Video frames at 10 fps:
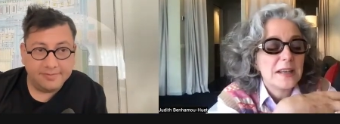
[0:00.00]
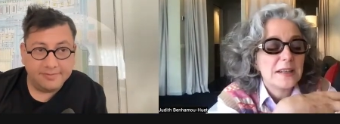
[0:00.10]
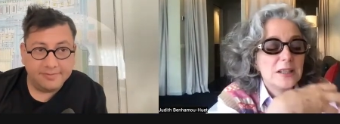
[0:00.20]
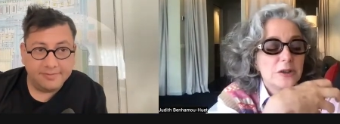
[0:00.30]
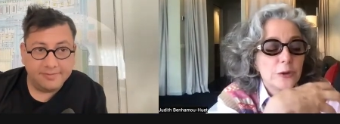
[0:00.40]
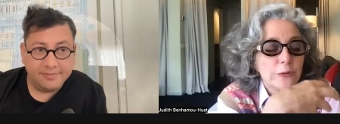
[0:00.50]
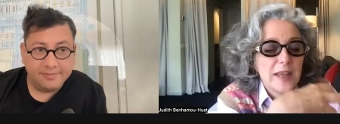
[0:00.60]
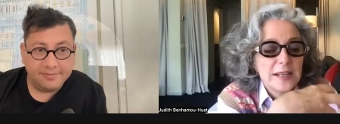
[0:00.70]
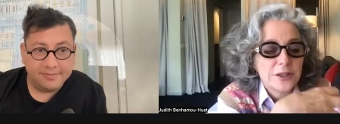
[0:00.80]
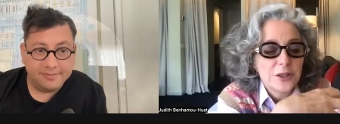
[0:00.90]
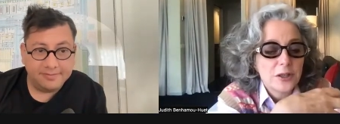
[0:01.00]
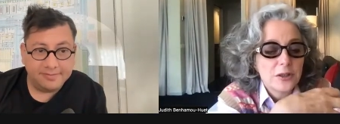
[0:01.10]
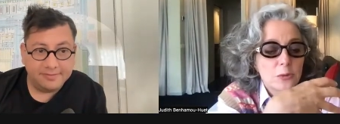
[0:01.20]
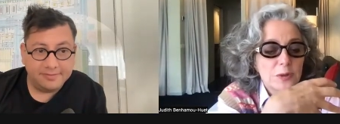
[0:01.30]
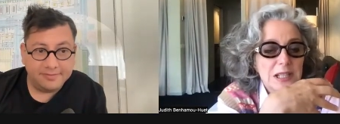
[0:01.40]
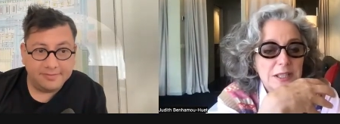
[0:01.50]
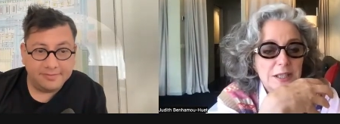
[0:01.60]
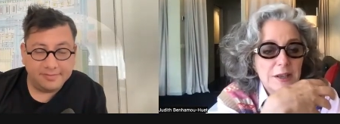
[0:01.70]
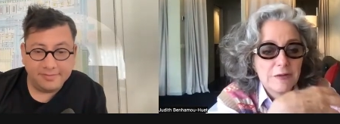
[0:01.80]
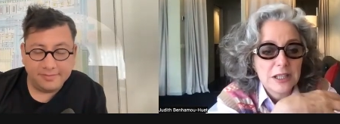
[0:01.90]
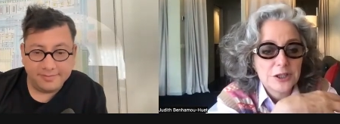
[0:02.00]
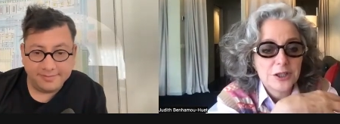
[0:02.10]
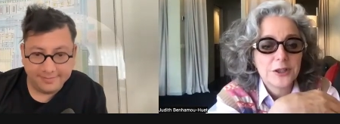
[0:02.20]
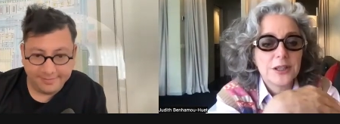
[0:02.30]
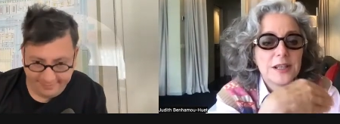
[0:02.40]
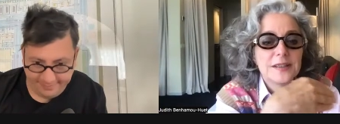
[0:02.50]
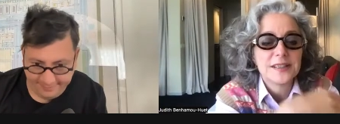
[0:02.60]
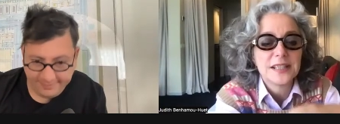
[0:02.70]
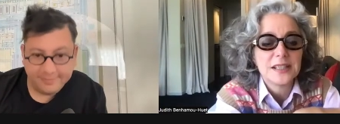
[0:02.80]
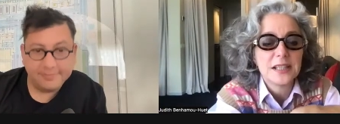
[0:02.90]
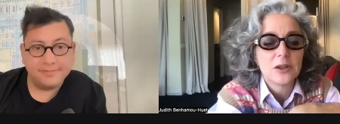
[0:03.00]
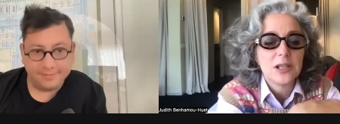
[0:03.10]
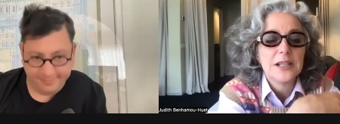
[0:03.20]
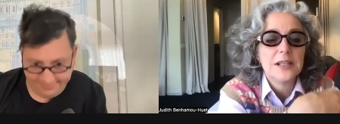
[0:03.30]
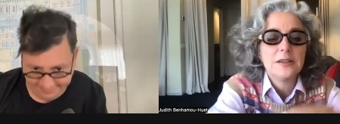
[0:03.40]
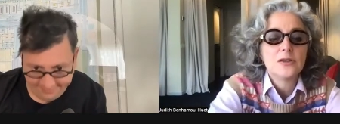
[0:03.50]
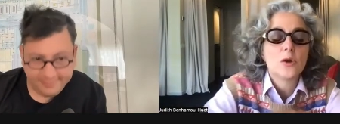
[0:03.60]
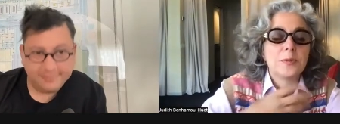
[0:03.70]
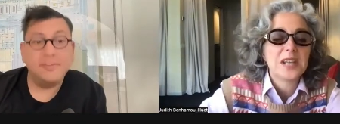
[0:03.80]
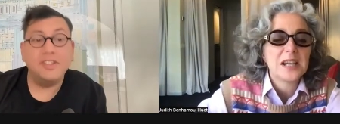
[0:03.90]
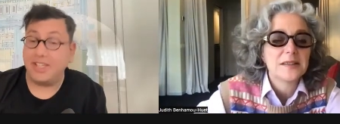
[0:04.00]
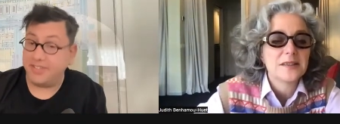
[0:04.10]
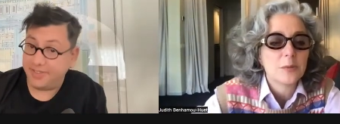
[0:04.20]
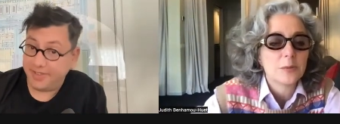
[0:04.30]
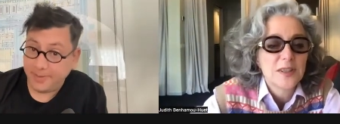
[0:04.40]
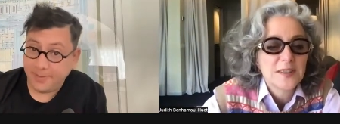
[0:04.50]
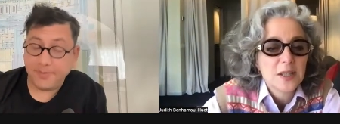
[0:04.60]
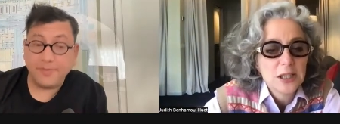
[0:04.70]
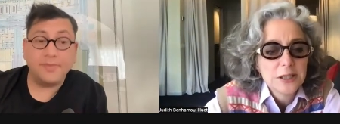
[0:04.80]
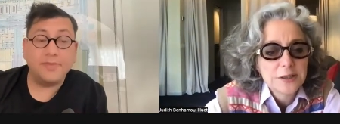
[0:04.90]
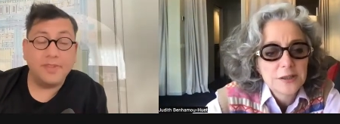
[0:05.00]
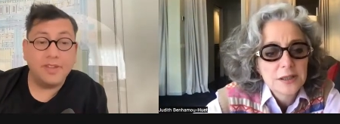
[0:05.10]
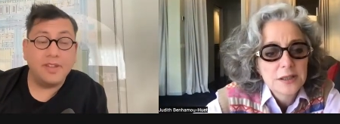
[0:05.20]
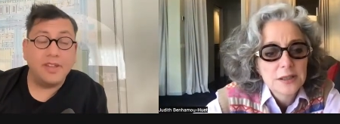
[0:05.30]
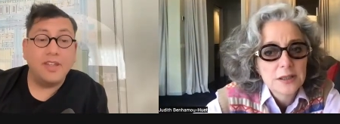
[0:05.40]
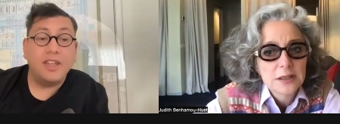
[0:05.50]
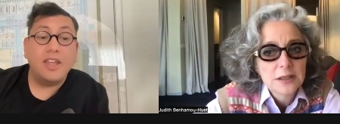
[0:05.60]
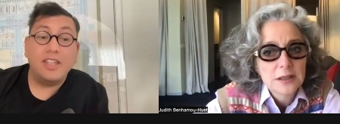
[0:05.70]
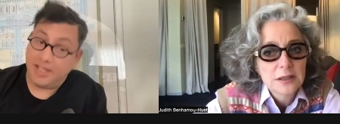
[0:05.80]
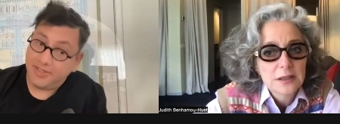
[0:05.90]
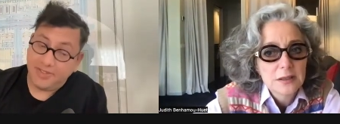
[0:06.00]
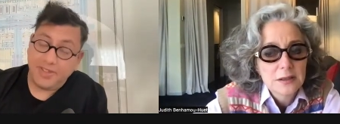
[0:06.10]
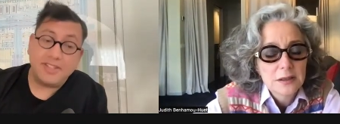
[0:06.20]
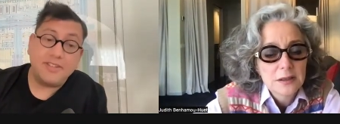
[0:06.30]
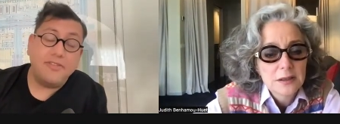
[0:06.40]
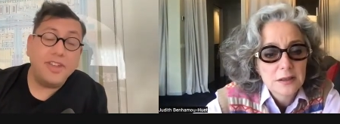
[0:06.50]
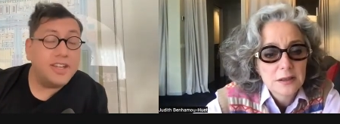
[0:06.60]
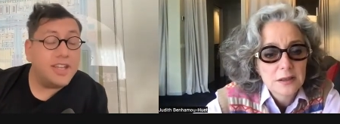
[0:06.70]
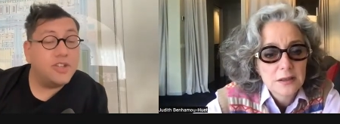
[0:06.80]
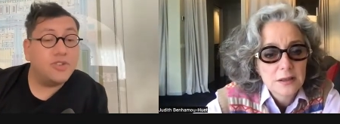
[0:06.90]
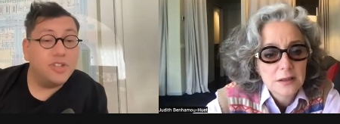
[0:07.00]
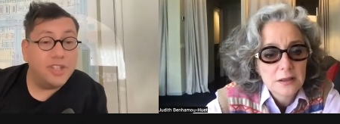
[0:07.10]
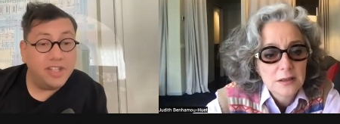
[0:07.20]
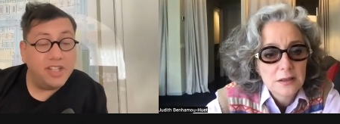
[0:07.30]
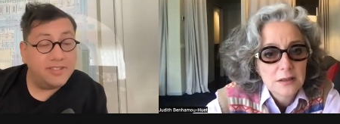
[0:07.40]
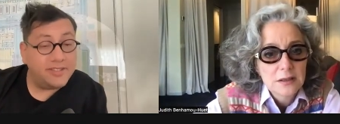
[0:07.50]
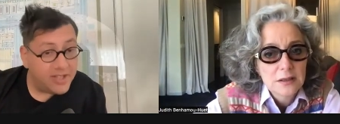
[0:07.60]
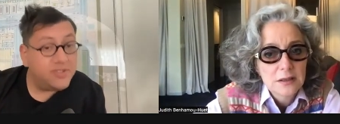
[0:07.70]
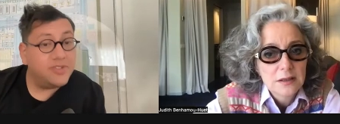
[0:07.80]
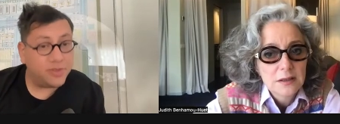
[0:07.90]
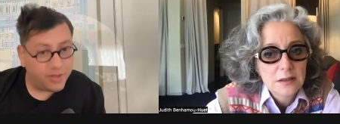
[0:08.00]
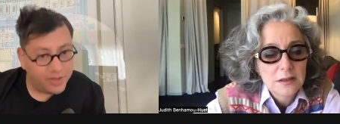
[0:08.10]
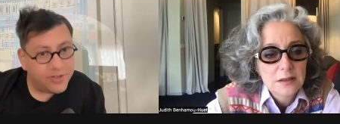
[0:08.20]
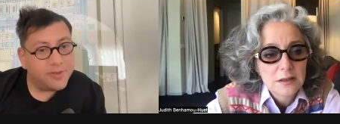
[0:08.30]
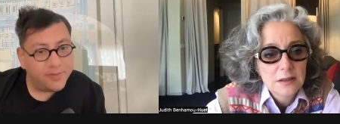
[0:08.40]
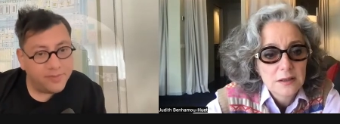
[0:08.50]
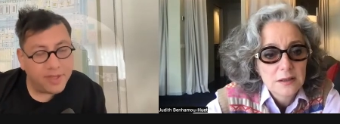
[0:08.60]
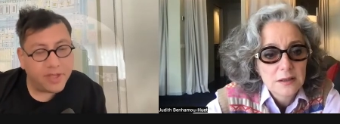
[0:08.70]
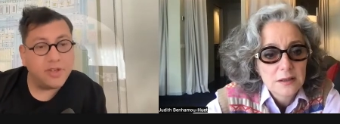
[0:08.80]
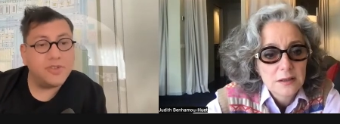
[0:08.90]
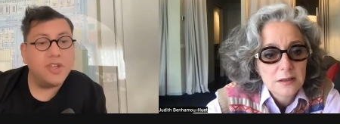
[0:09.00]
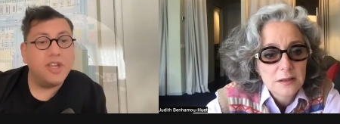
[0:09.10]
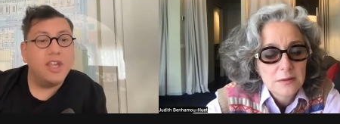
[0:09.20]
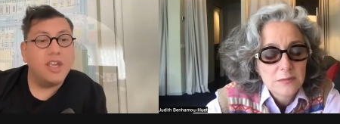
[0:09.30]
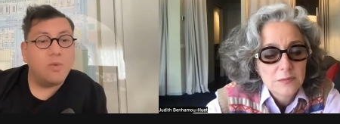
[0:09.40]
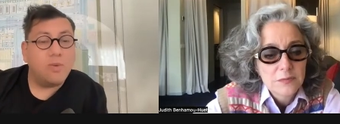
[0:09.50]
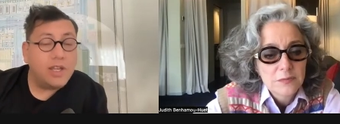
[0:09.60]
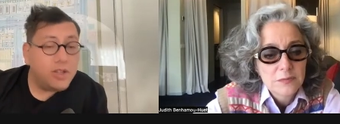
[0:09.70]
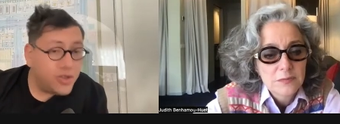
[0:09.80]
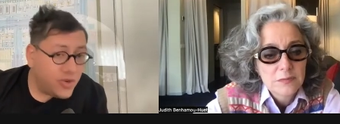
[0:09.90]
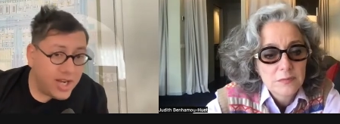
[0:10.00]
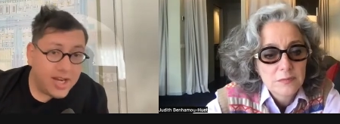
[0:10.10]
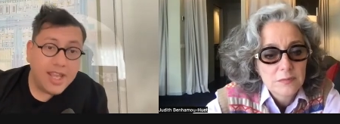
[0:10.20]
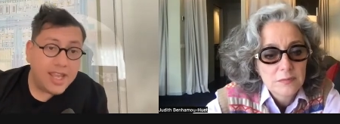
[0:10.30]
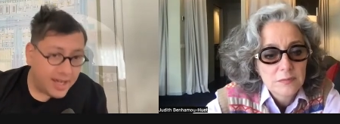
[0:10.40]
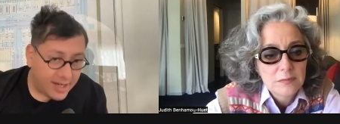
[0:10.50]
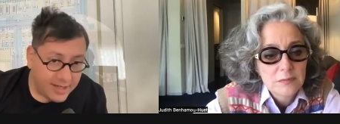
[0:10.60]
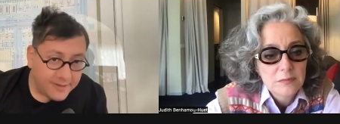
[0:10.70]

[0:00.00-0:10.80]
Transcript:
Speaker 1: an intervention, a real intervention aesthetically to obtain yes. some results?
Speaker 2: Yes, it's a very actually intense research because when you train an AI,